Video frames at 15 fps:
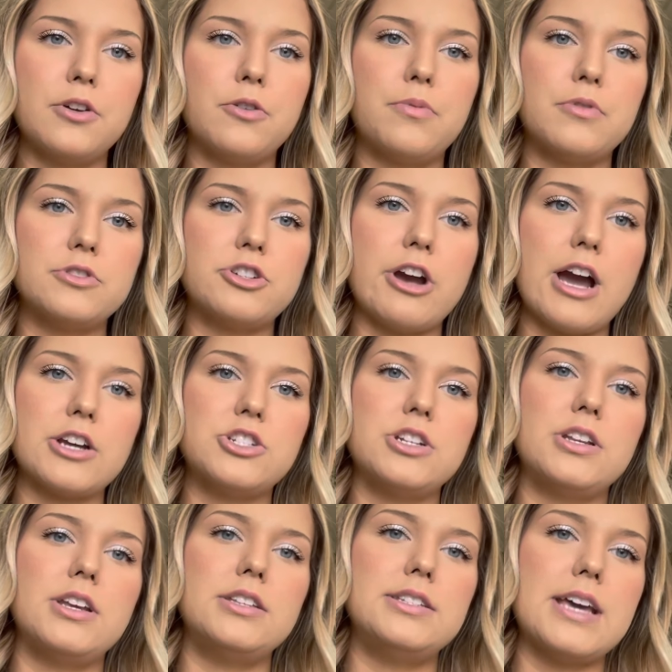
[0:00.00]

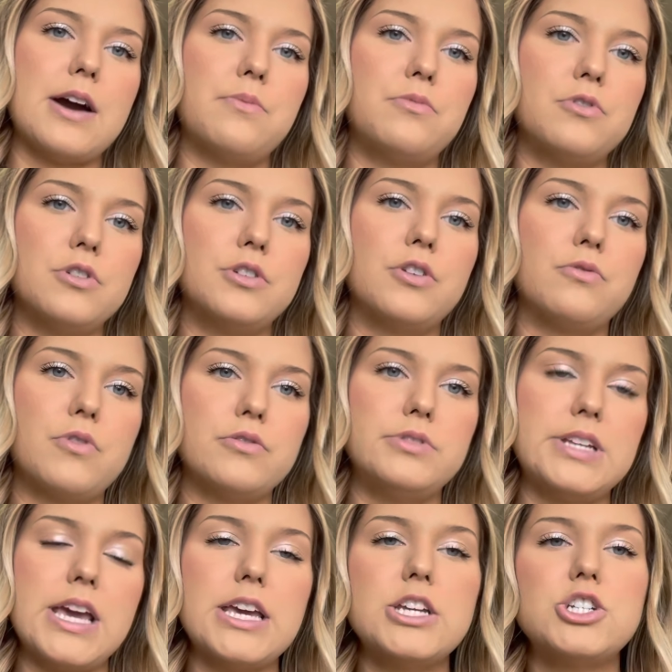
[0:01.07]
protraction and downward
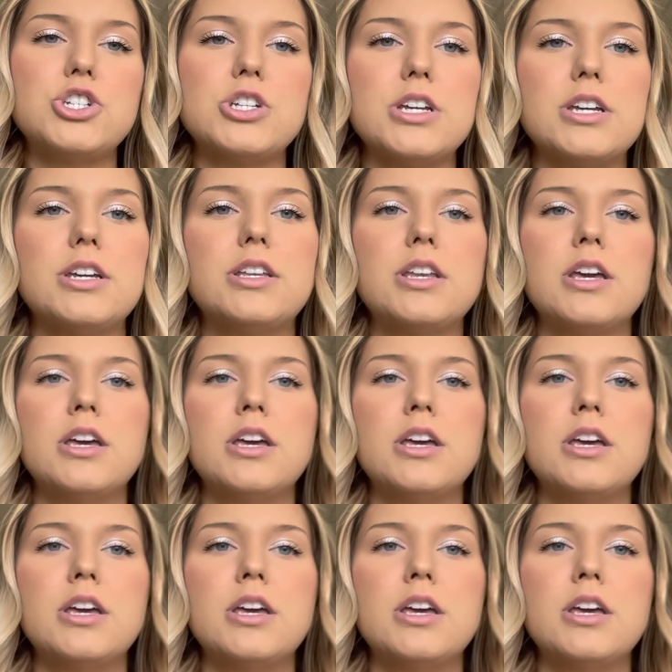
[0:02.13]
rotation.